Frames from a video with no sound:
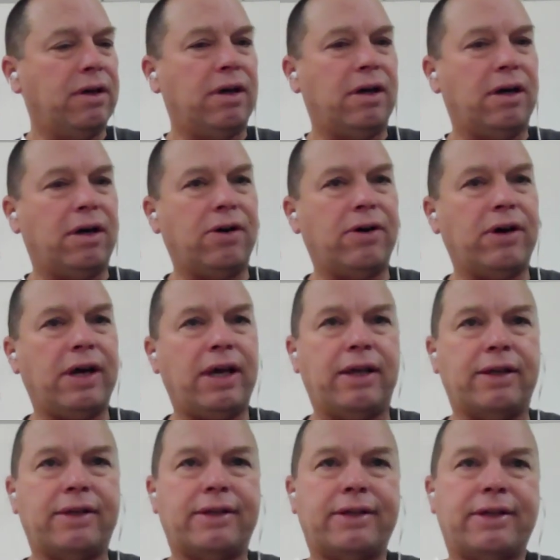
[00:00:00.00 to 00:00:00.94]
All
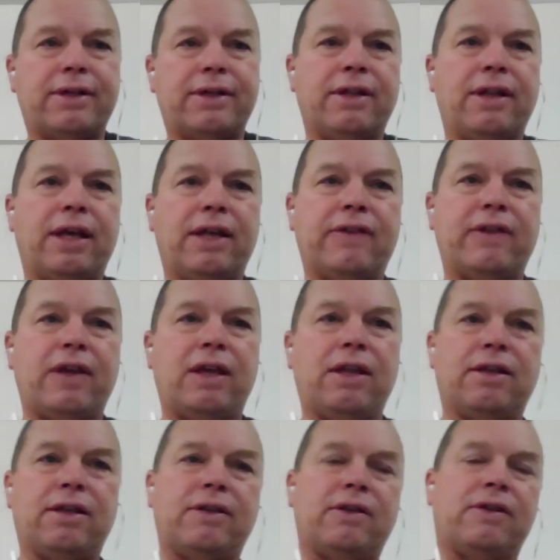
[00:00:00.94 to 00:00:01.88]
right, that's
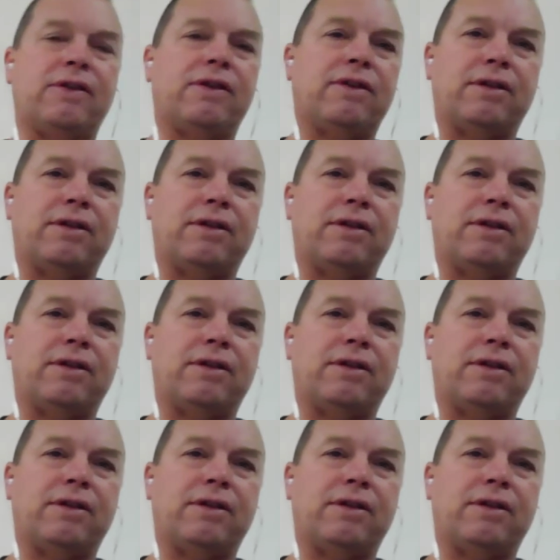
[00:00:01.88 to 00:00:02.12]
it.